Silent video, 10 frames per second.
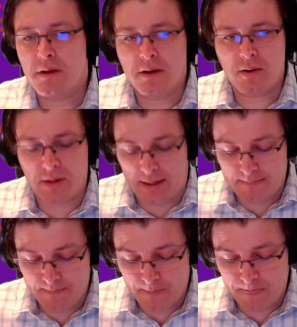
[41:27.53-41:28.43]
Okay.
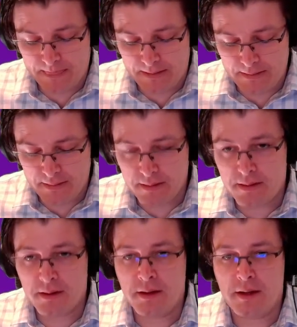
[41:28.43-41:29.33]

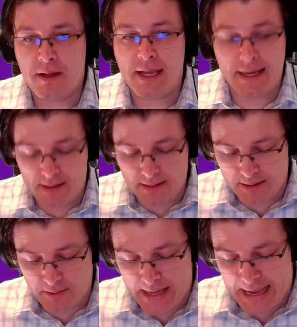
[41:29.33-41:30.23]
And
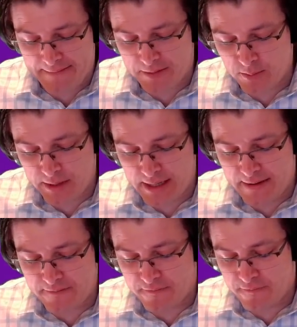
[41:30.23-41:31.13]
there we have it. We
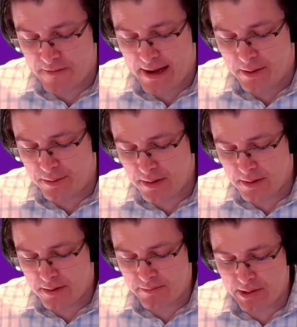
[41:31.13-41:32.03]
have found
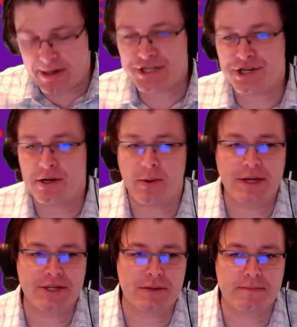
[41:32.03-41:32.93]
the regression equation.